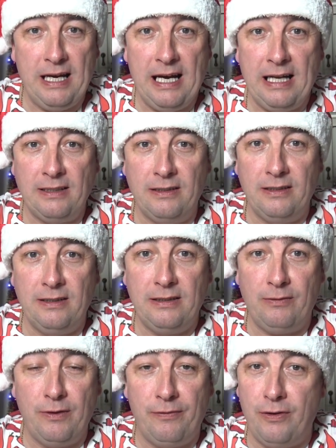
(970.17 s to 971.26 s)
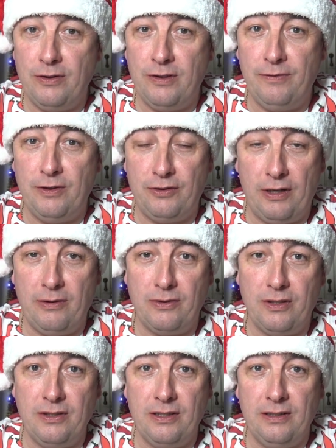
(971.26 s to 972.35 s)
hand down the front of your
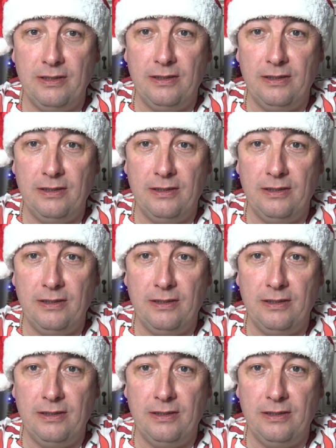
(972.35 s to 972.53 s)
trousers,